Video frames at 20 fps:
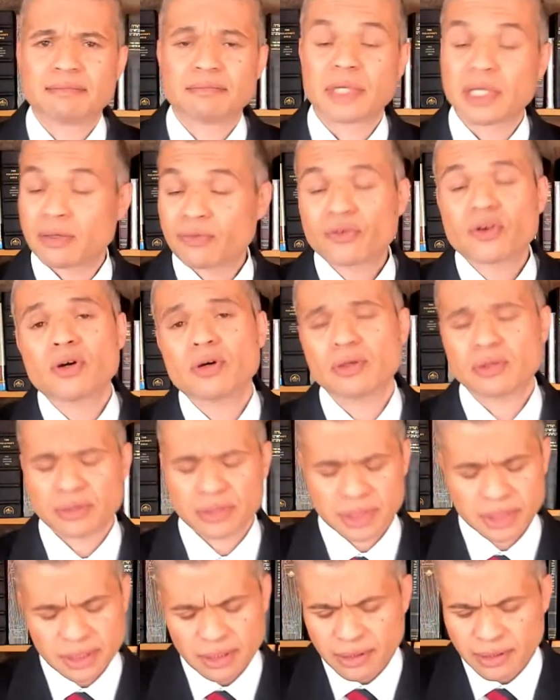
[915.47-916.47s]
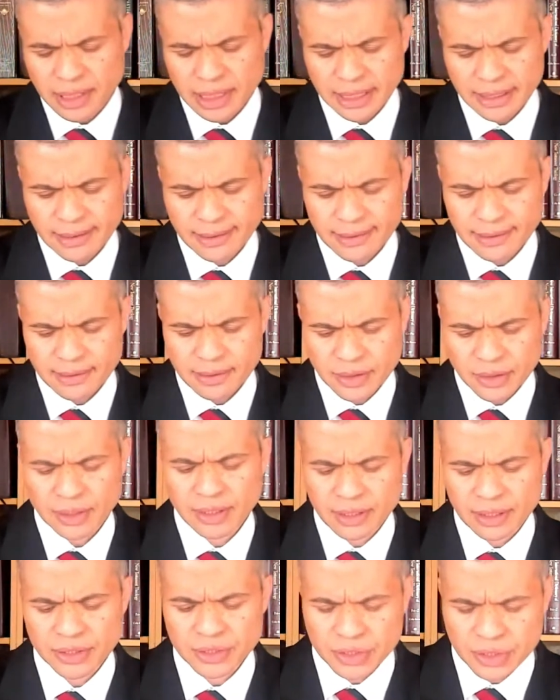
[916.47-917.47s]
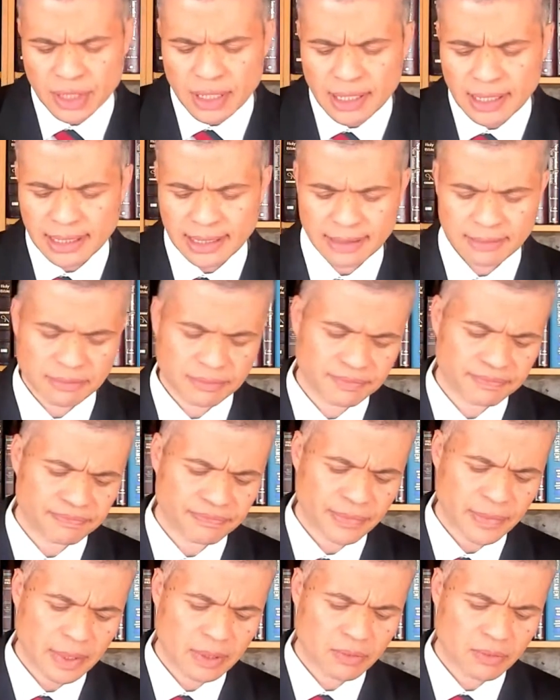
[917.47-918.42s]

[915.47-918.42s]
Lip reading: But of course, during this time,